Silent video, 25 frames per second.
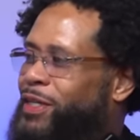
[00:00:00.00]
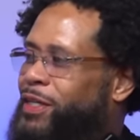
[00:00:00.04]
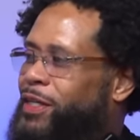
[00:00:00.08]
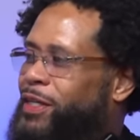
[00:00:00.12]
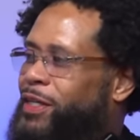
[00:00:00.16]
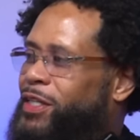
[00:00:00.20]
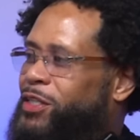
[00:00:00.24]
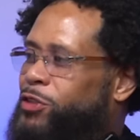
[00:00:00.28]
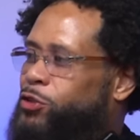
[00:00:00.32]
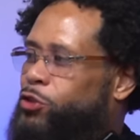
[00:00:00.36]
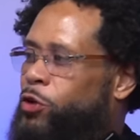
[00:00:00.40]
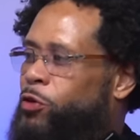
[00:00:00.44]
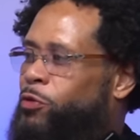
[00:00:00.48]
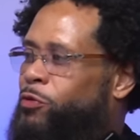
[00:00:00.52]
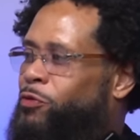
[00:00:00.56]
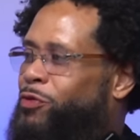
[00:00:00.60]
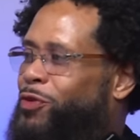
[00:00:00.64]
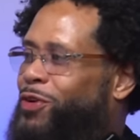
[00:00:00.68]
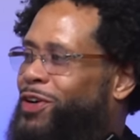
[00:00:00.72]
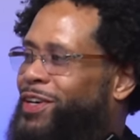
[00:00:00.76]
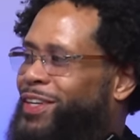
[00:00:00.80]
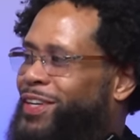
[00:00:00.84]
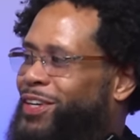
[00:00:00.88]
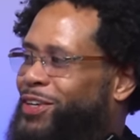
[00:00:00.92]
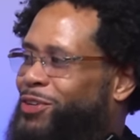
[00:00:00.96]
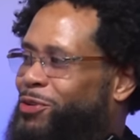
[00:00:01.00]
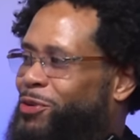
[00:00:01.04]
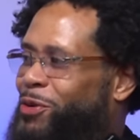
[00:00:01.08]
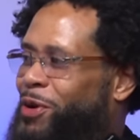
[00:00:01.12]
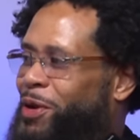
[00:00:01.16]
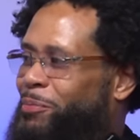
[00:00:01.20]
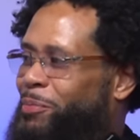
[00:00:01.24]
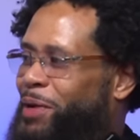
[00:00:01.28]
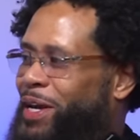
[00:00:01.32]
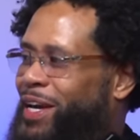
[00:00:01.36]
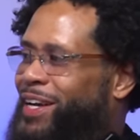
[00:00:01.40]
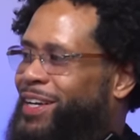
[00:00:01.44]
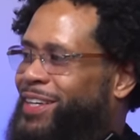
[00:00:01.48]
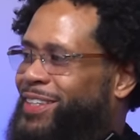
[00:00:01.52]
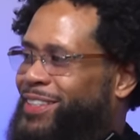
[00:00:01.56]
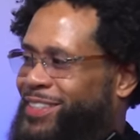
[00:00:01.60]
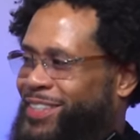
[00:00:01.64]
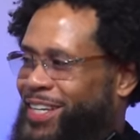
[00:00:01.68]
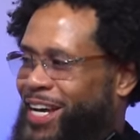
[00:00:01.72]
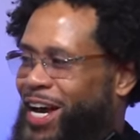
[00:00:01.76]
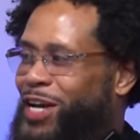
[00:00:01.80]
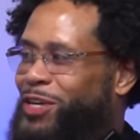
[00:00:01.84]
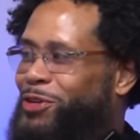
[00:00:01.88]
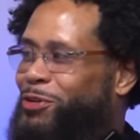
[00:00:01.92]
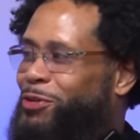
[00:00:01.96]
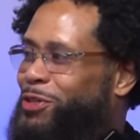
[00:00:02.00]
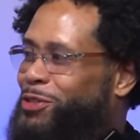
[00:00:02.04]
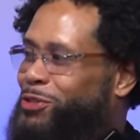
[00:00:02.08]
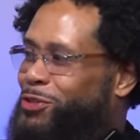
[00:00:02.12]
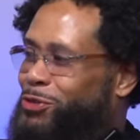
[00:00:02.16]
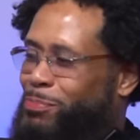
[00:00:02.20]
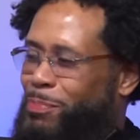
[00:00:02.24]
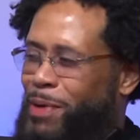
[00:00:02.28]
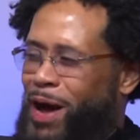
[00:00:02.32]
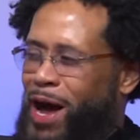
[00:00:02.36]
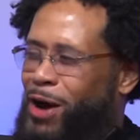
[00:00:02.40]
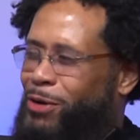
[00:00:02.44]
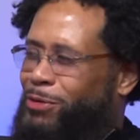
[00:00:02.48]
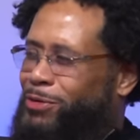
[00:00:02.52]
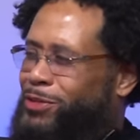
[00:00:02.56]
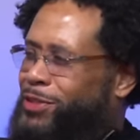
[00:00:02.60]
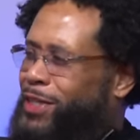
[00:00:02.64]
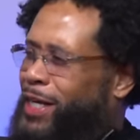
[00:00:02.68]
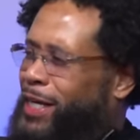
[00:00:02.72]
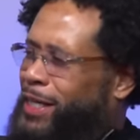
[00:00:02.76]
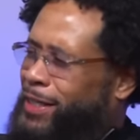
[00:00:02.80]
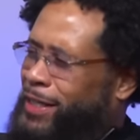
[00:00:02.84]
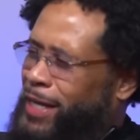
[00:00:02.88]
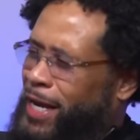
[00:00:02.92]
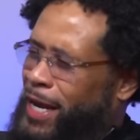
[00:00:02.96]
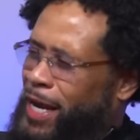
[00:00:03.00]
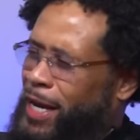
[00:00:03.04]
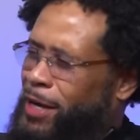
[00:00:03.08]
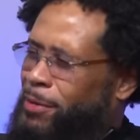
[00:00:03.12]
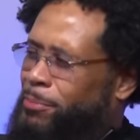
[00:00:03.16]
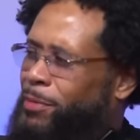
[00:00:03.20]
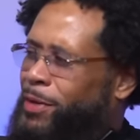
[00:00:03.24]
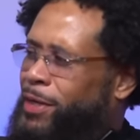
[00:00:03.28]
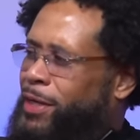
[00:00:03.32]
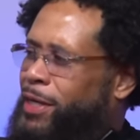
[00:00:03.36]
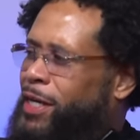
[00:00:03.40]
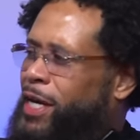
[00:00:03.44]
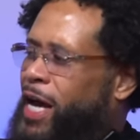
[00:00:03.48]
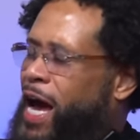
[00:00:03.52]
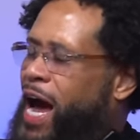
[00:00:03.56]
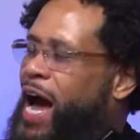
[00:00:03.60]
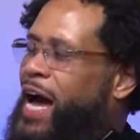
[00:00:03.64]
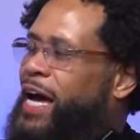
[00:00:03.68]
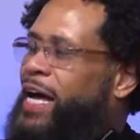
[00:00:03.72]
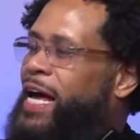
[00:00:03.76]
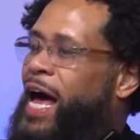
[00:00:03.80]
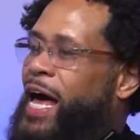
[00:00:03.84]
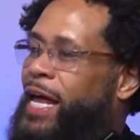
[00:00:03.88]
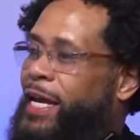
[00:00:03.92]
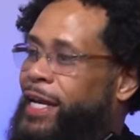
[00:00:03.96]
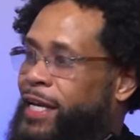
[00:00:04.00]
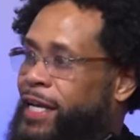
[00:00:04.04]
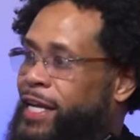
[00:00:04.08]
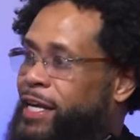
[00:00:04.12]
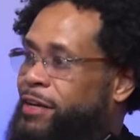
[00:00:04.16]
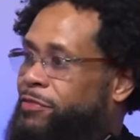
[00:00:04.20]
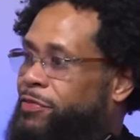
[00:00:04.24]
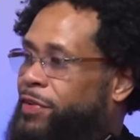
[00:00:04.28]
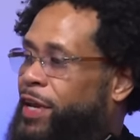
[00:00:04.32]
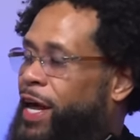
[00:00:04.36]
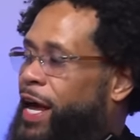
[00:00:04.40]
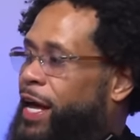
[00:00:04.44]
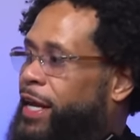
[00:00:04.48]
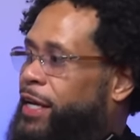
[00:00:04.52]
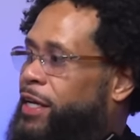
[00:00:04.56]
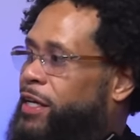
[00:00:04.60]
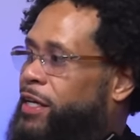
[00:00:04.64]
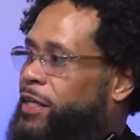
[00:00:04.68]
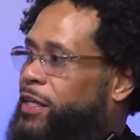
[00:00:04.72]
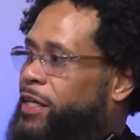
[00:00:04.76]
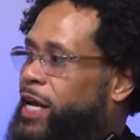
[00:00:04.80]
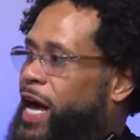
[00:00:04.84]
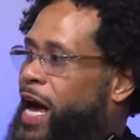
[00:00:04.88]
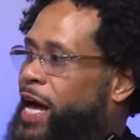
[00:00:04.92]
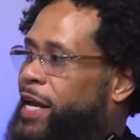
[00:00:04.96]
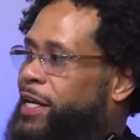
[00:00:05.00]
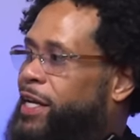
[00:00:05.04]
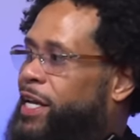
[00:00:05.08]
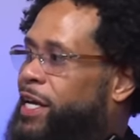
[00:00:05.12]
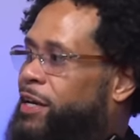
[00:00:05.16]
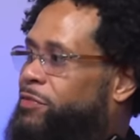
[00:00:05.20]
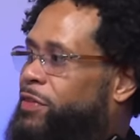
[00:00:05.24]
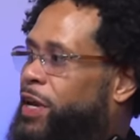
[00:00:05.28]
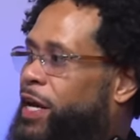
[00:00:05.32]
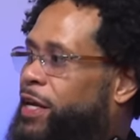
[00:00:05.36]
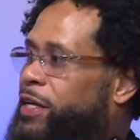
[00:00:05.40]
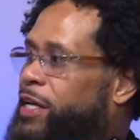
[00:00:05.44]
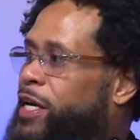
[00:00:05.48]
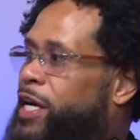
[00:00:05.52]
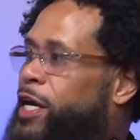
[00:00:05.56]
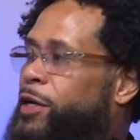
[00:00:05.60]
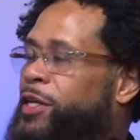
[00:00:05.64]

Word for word: So for you, you know what I mean? See how you can smile and say, "Damn, yeah. I, I lived that. That's I lived that."